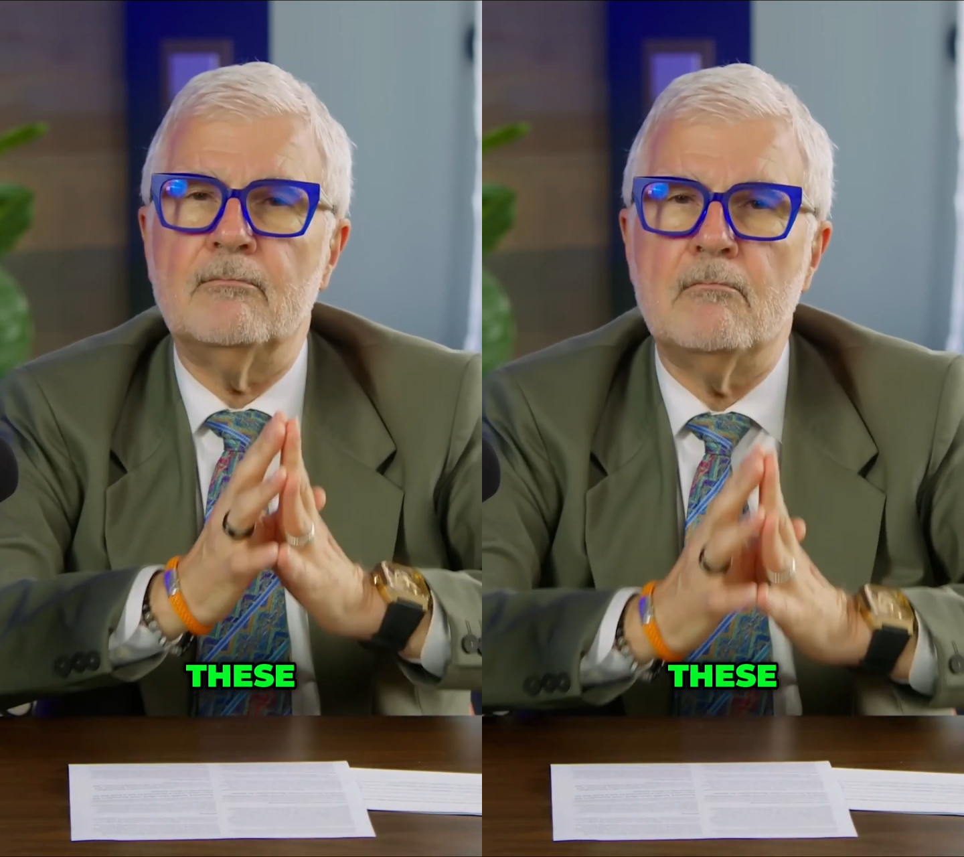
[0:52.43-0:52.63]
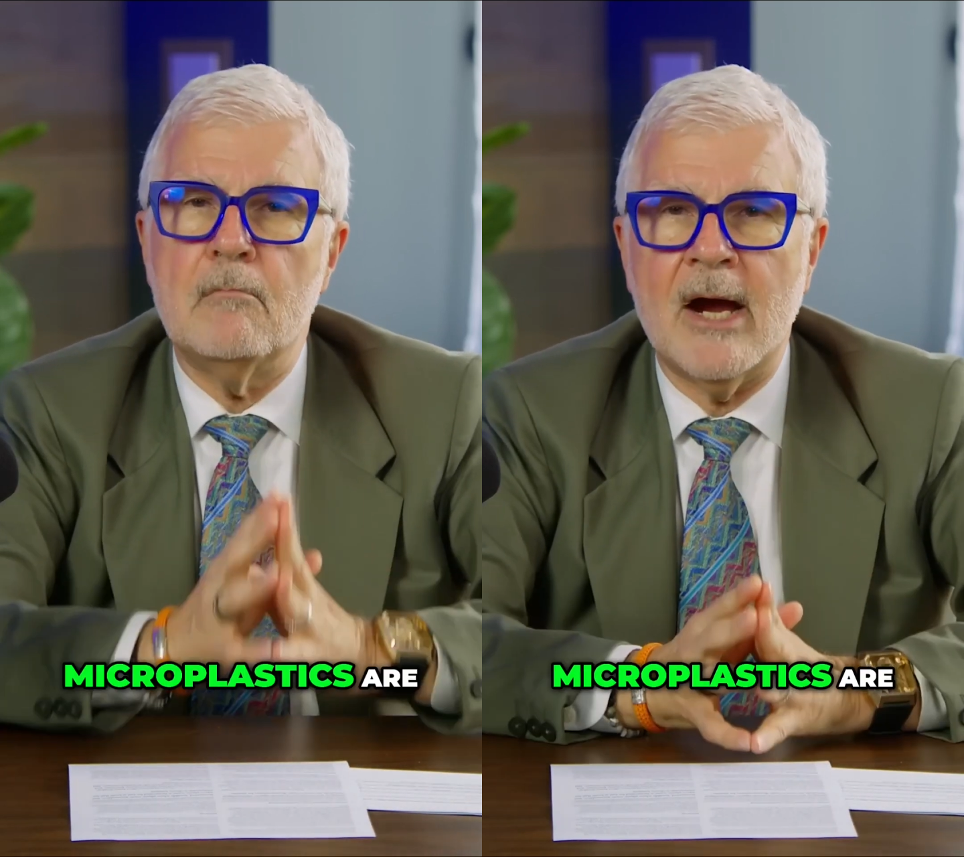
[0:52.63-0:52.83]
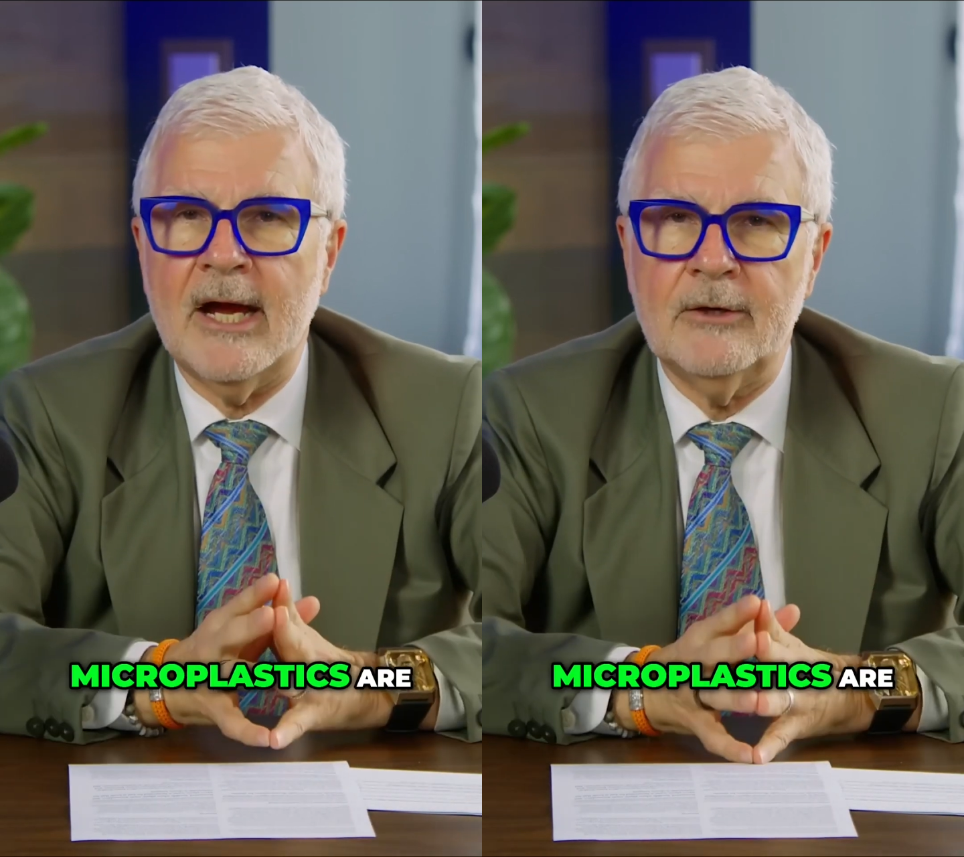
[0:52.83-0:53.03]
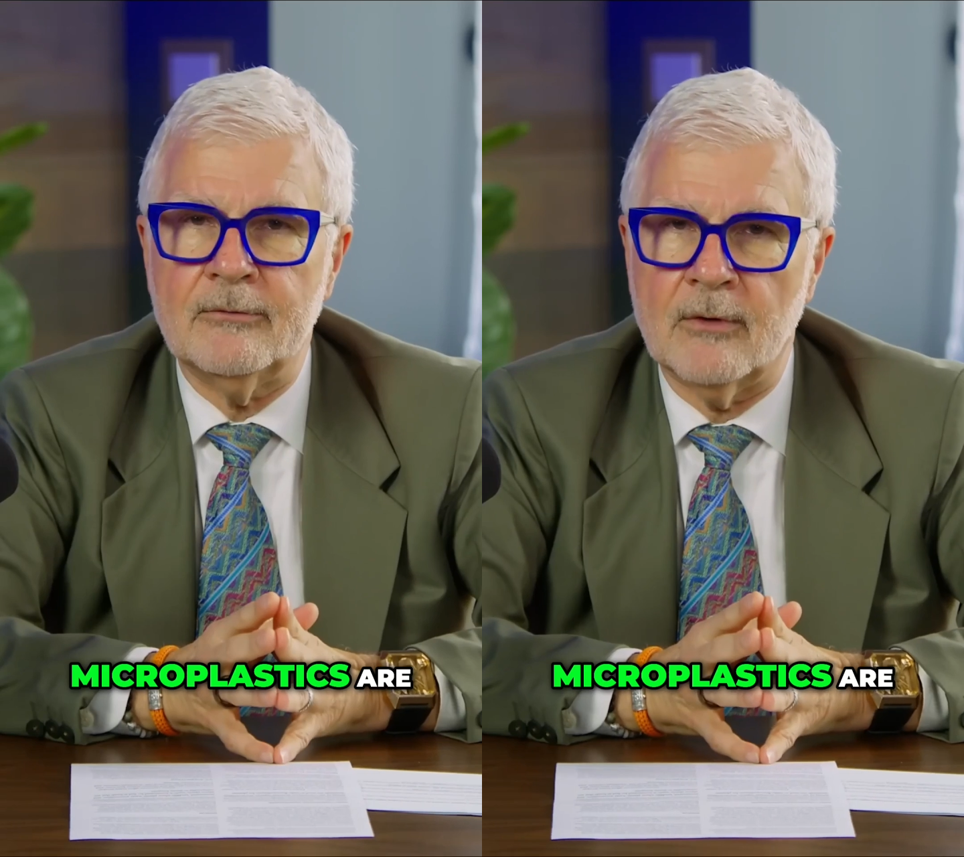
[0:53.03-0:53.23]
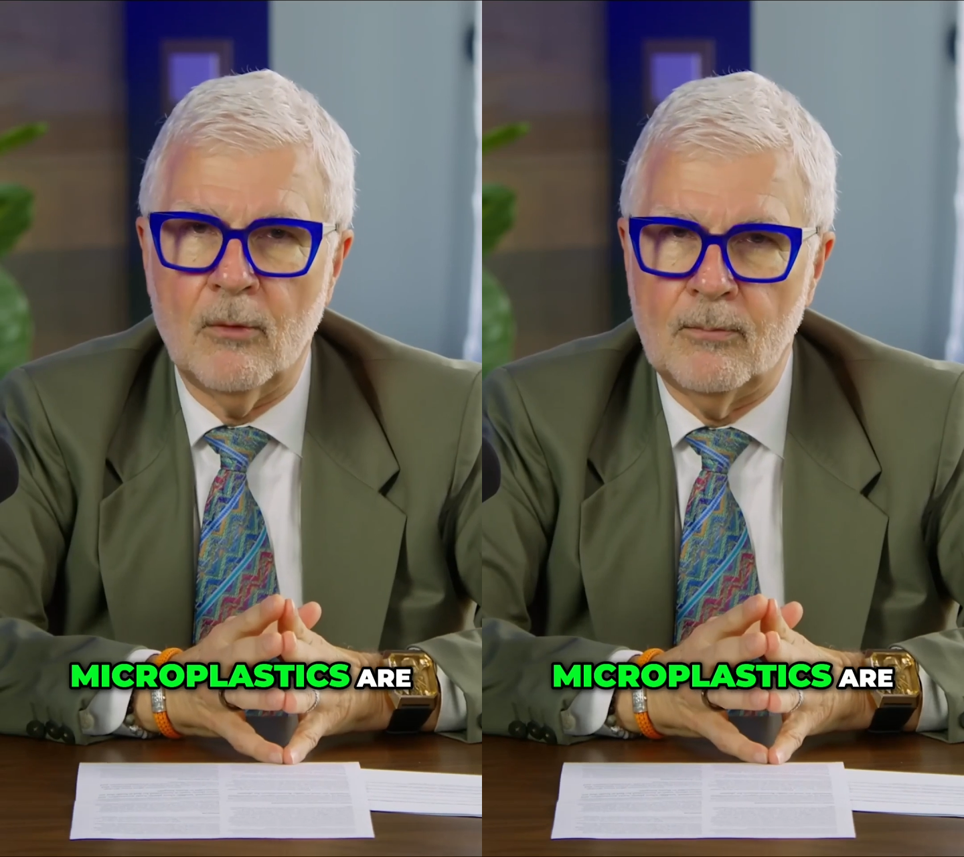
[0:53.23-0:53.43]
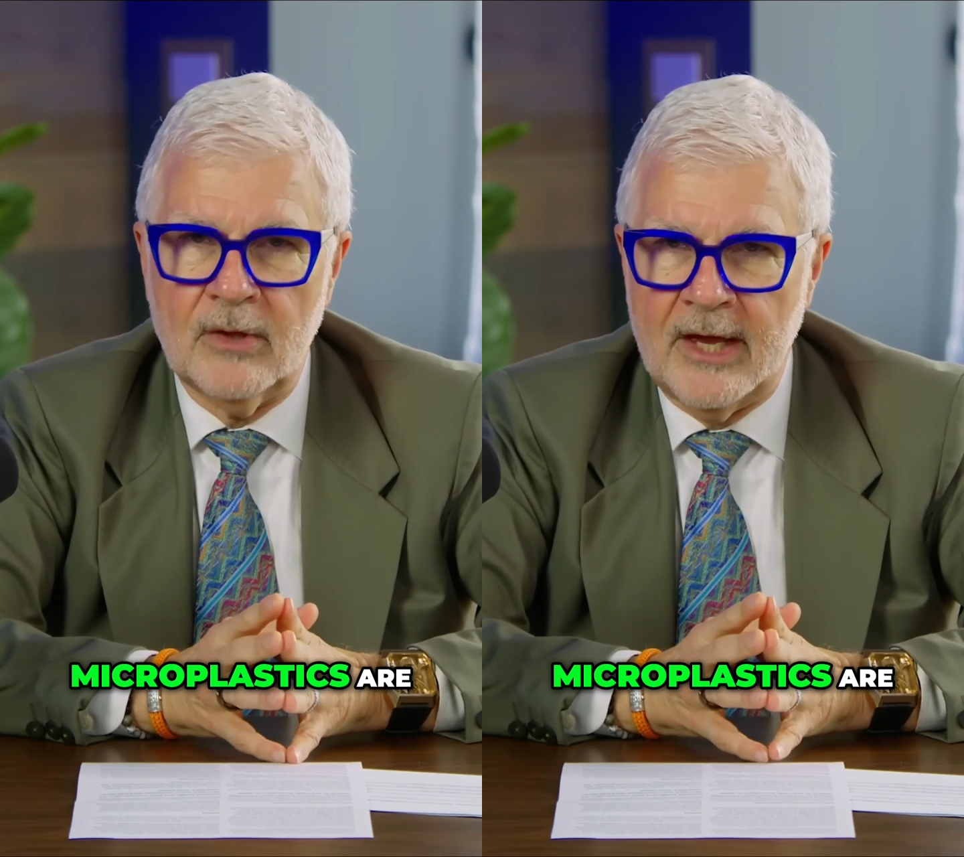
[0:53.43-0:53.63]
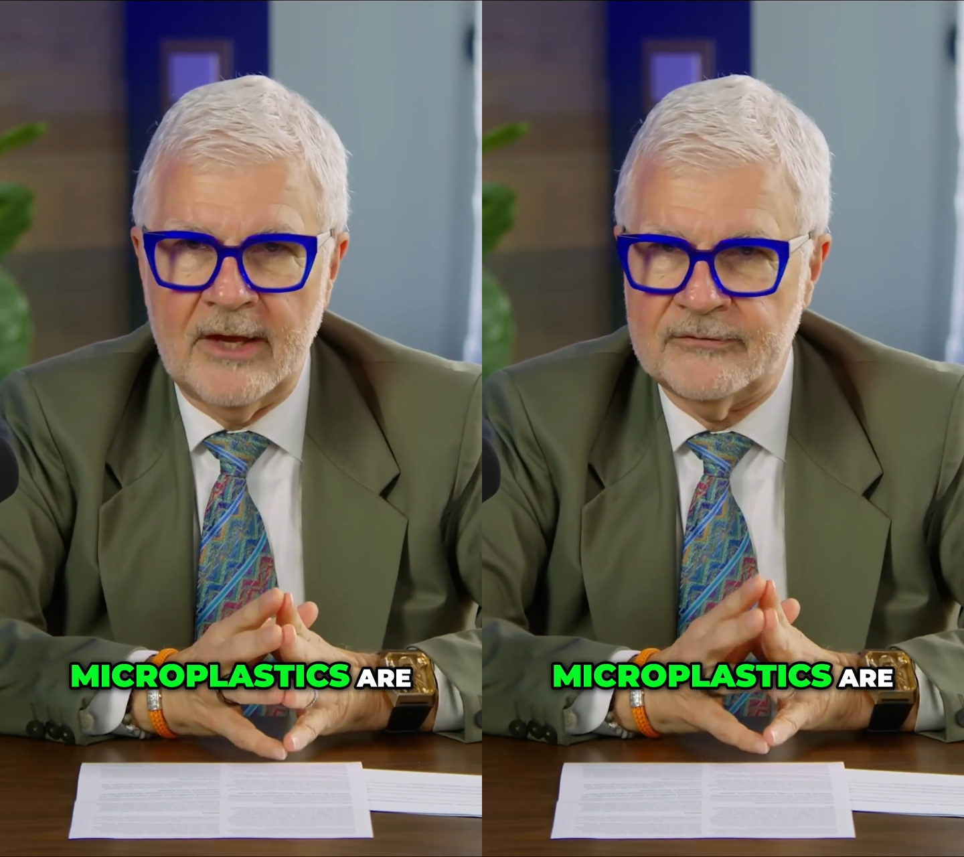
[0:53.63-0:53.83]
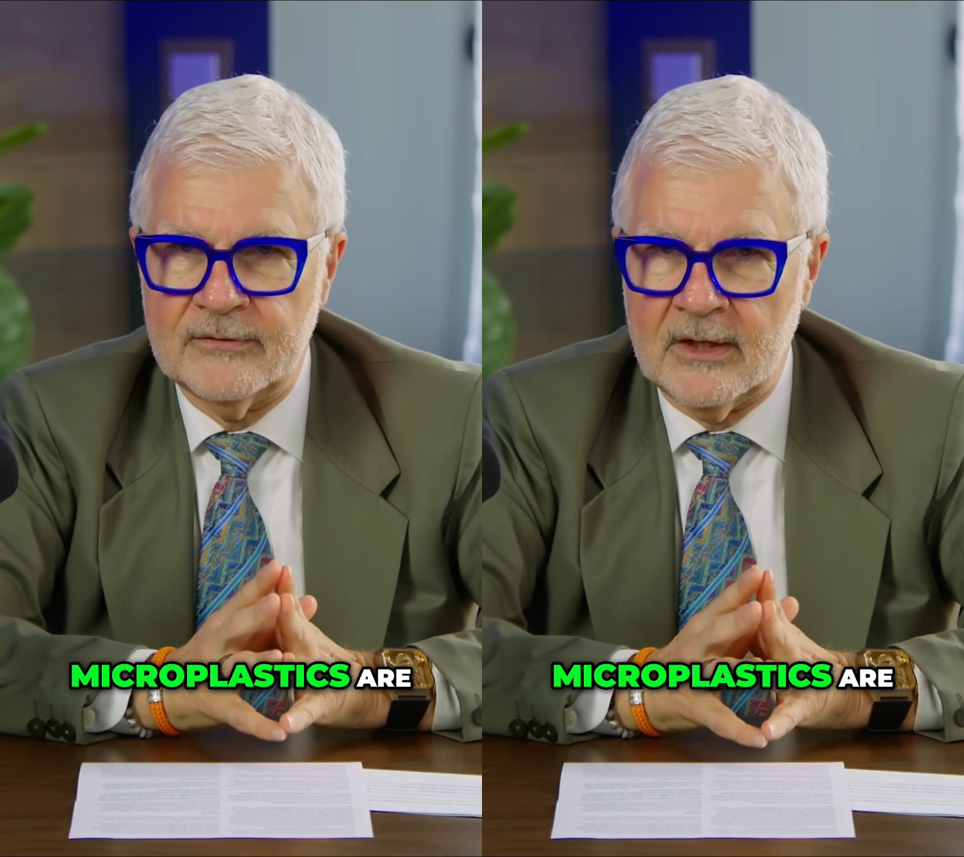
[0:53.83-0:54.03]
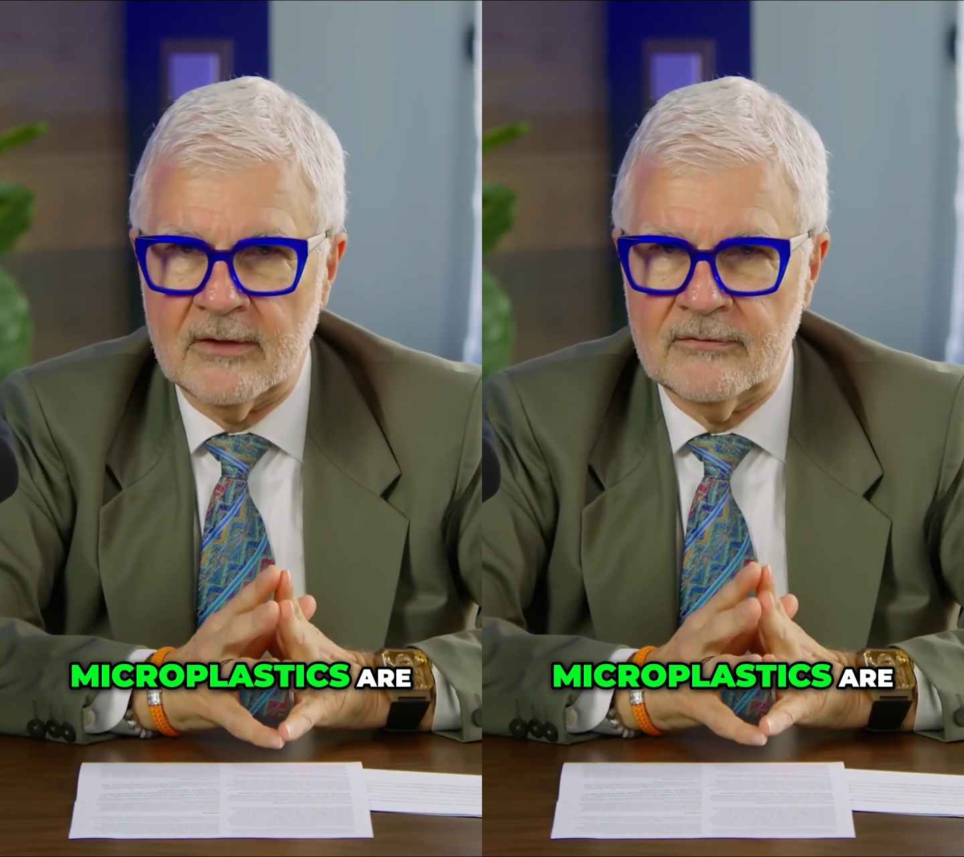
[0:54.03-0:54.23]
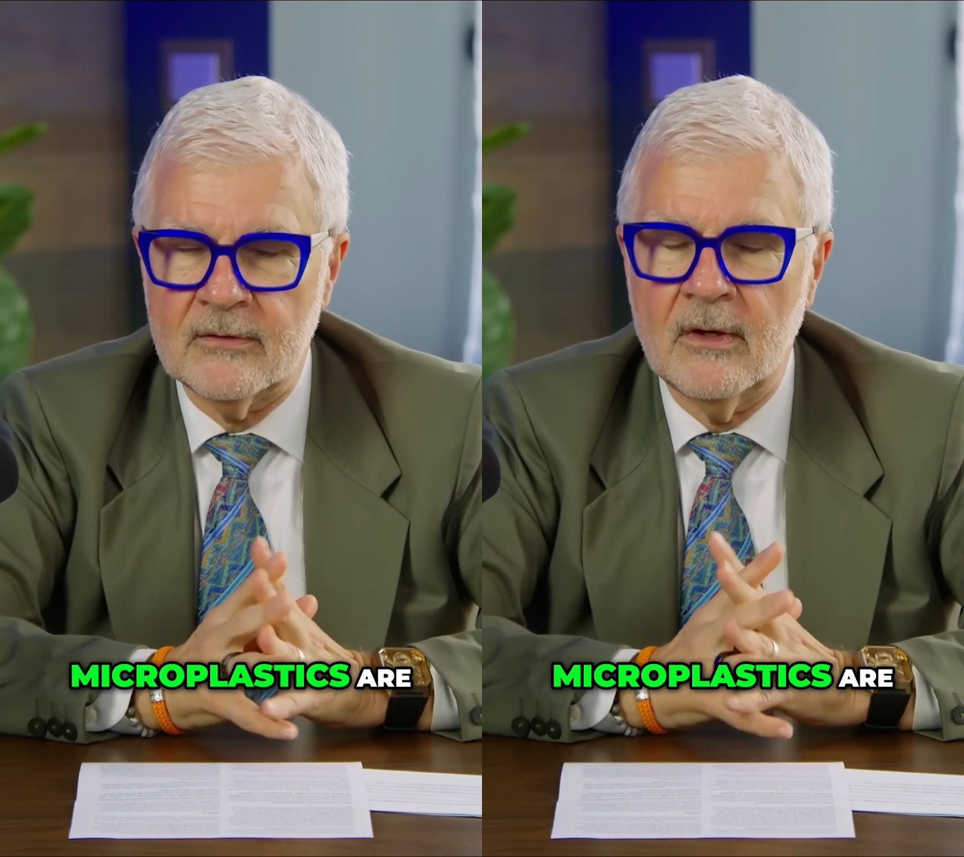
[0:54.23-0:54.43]

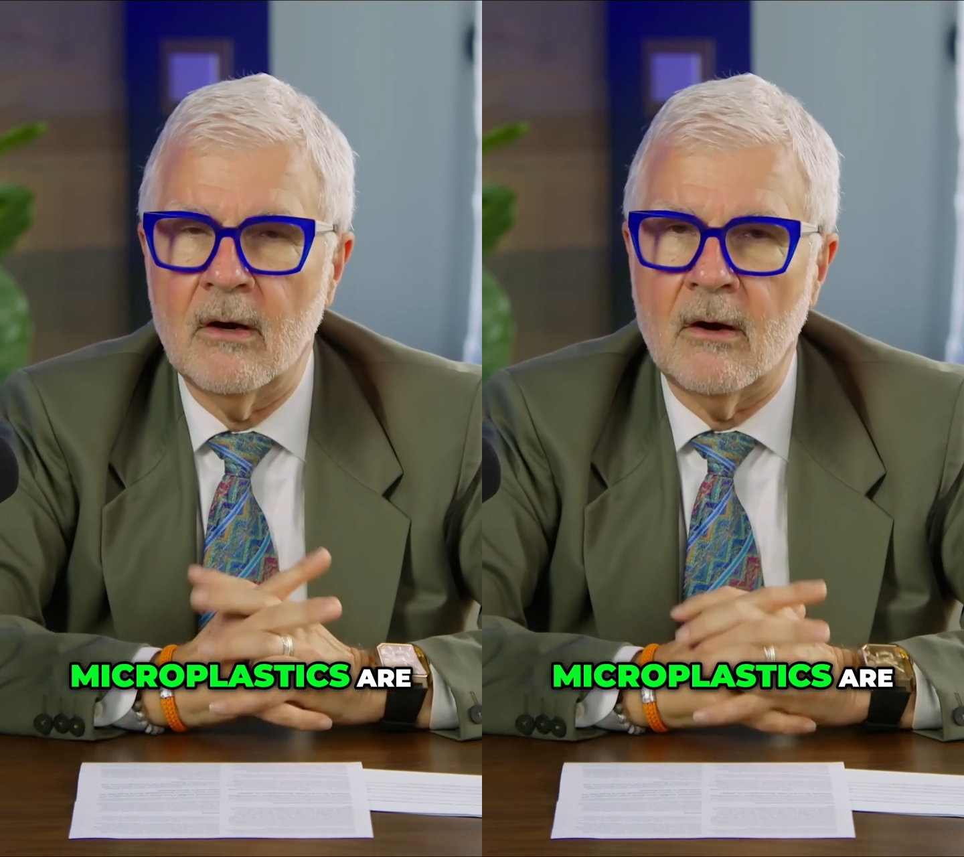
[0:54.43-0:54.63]
microplastics